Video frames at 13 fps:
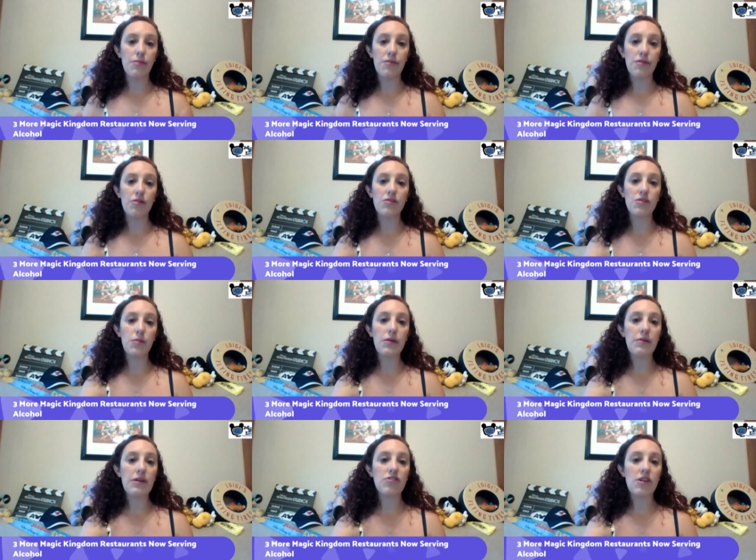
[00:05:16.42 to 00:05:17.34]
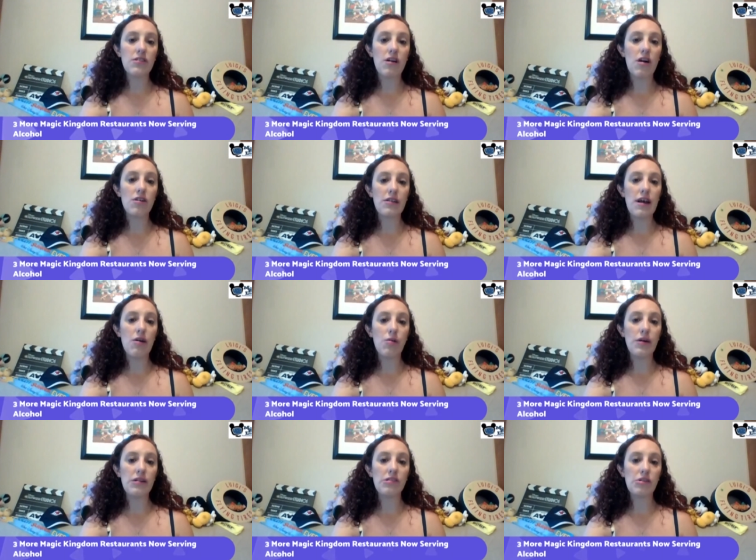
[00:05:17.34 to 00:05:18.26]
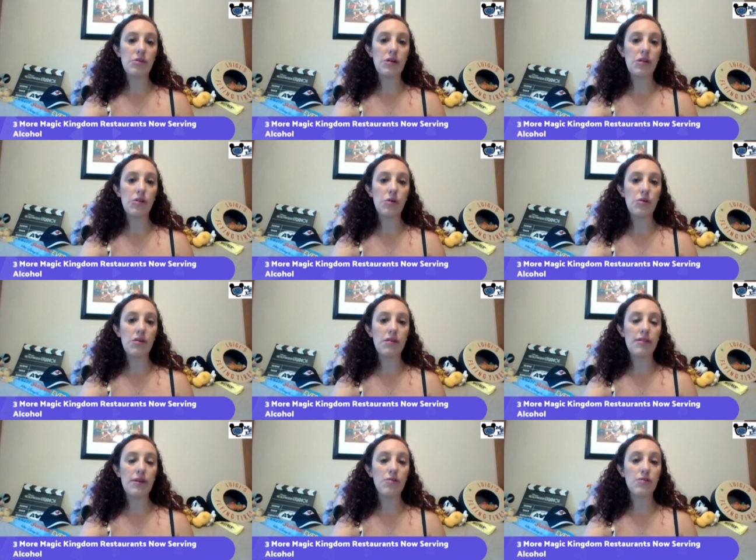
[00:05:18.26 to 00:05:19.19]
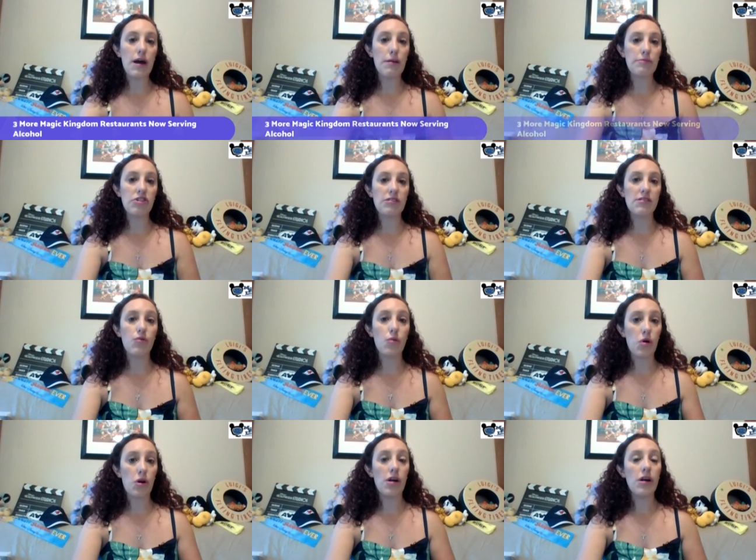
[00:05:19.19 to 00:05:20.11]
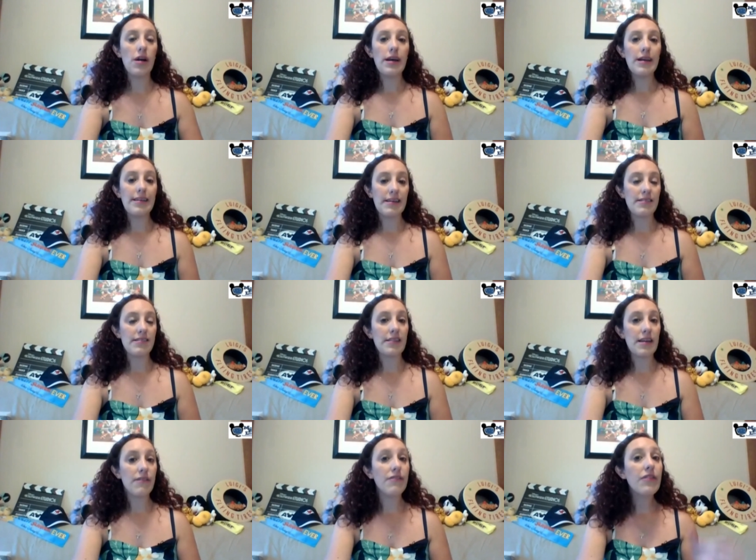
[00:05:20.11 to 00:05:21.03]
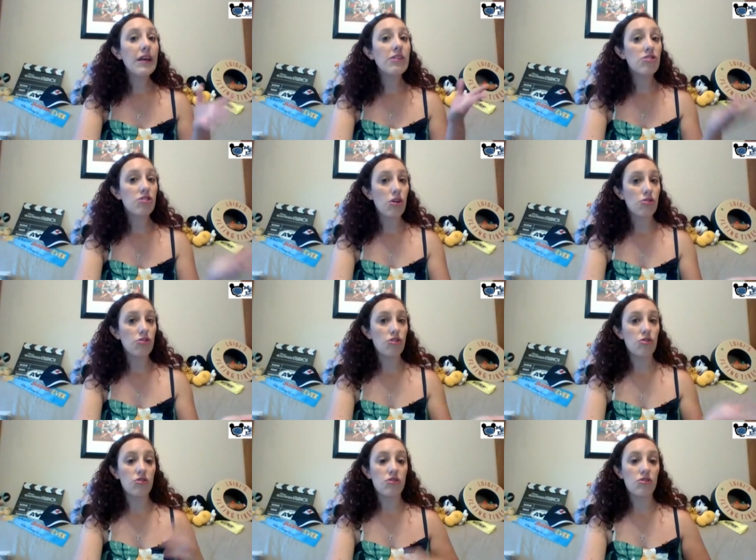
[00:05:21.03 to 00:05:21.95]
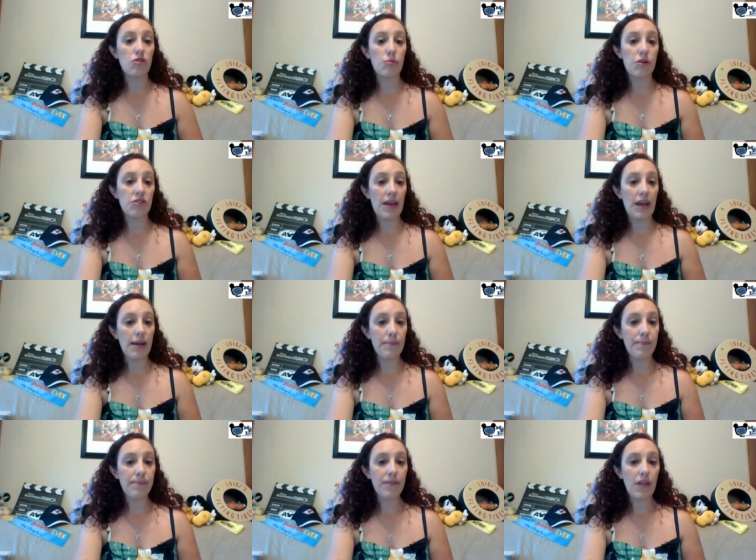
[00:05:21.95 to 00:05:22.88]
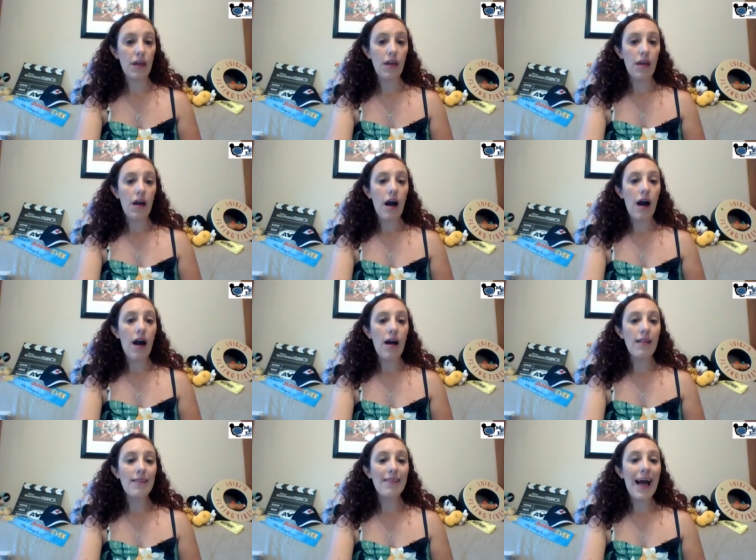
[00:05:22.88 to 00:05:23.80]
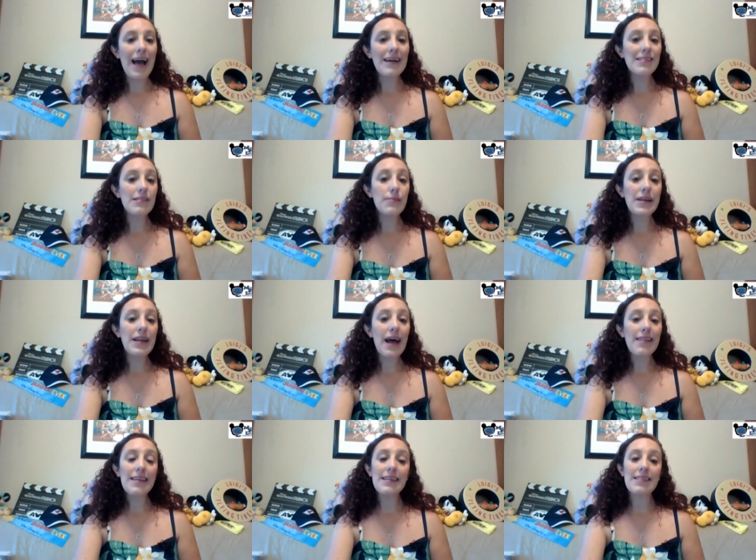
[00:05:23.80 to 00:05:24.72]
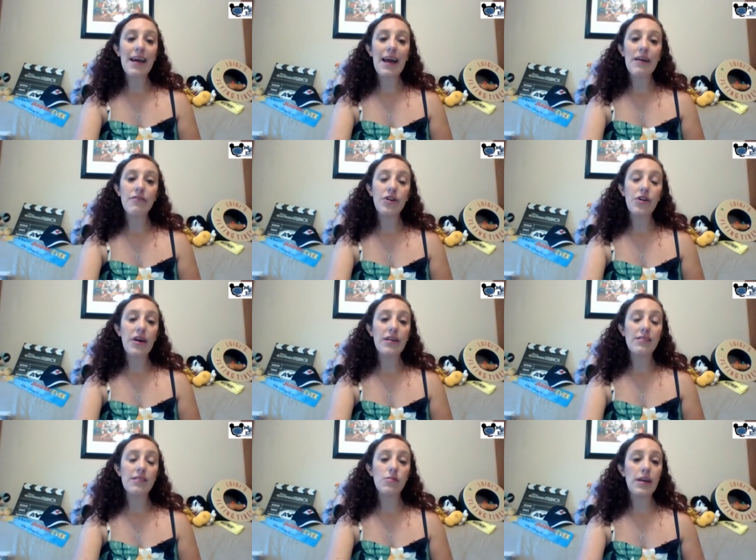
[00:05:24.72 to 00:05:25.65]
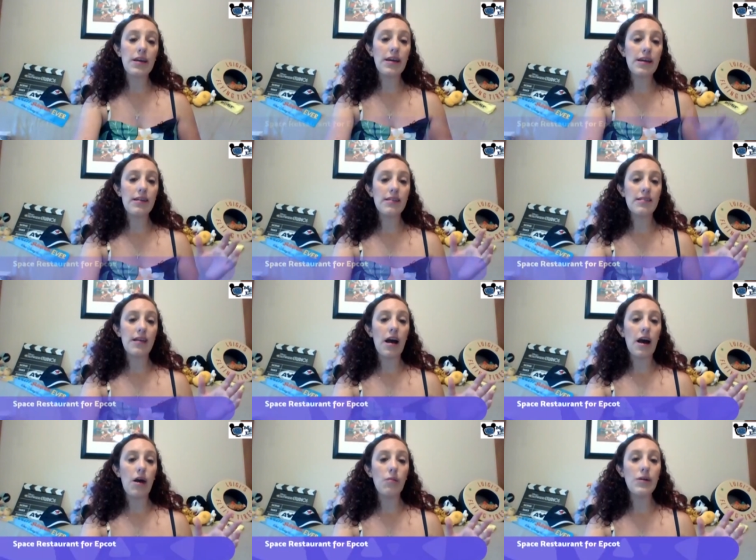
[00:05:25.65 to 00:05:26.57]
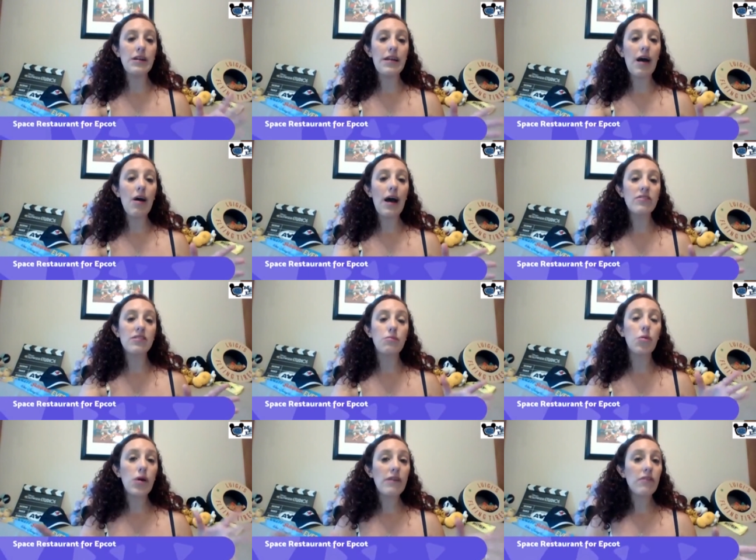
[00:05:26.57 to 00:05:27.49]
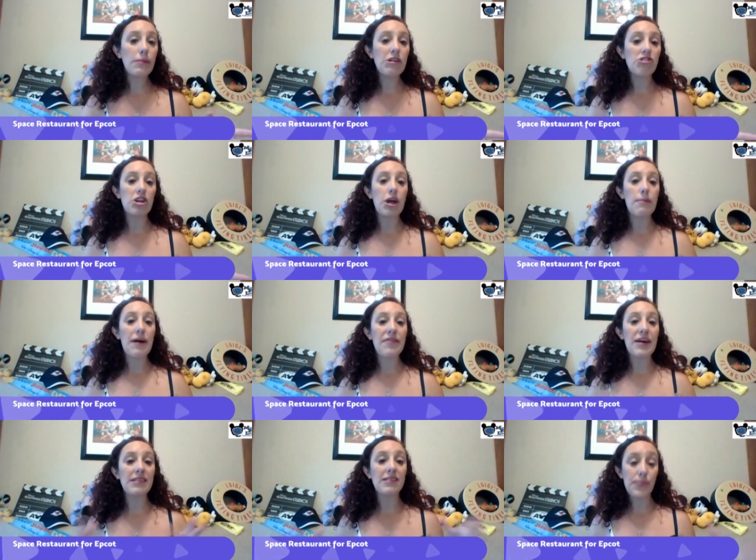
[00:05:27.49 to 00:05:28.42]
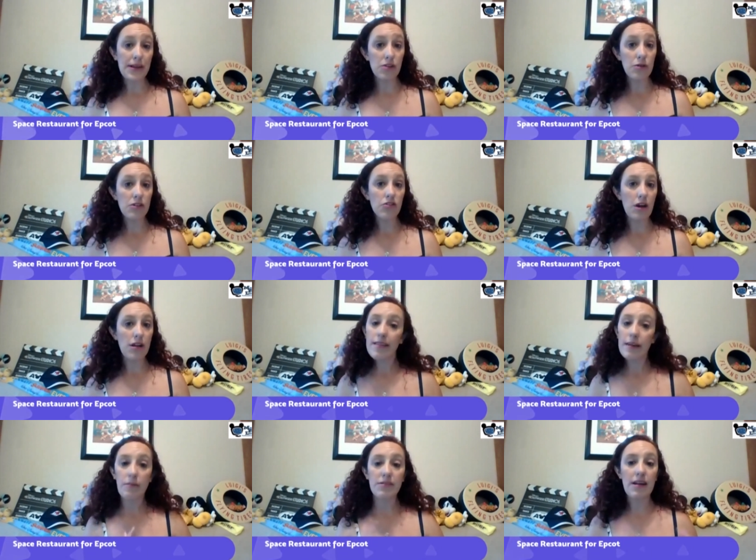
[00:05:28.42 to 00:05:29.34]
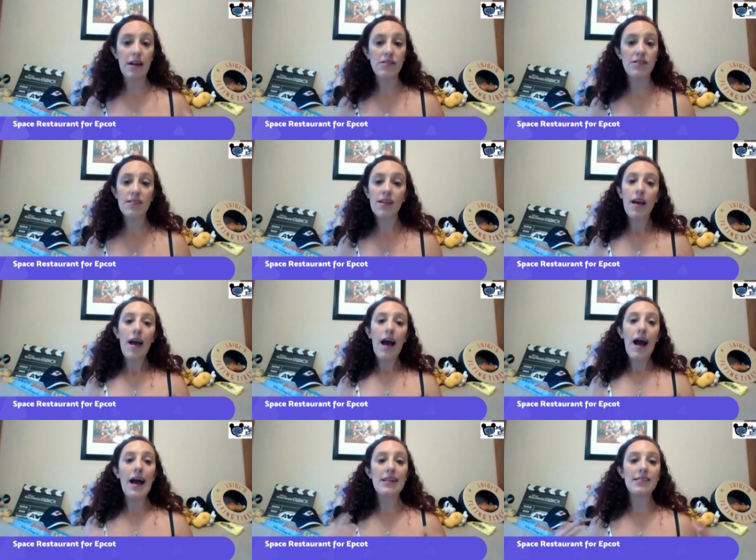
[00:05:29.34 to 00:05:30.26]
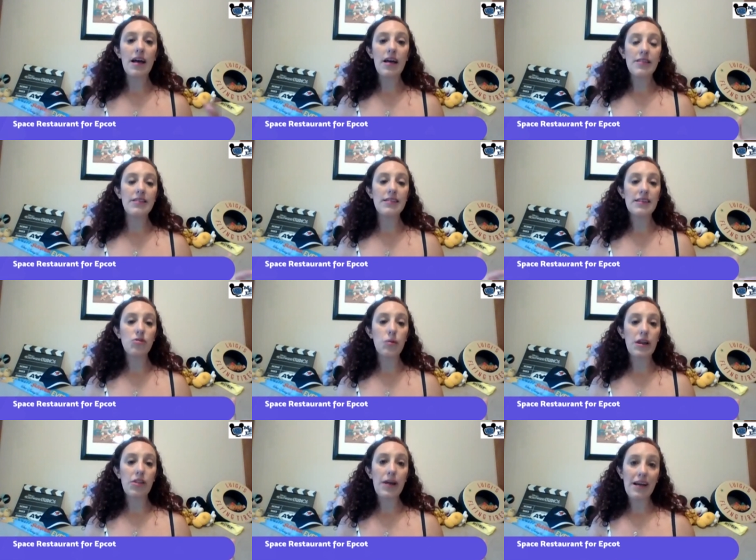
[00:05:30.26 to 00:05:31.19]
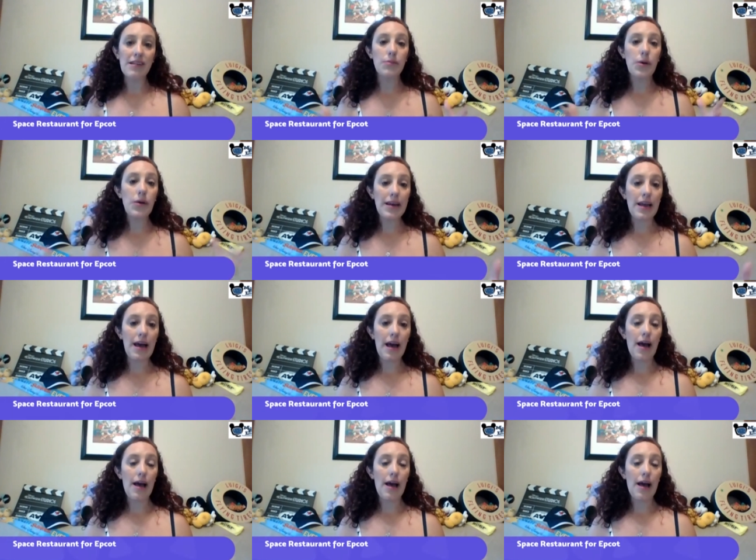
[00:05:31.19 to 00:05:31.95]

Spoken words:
Those 3 restaurants are now going to include those options for guests if they so choose to partake. Last but not least, I have for you guys this week is we now have some more information about that space restaurant that was announced at the D23 Expo in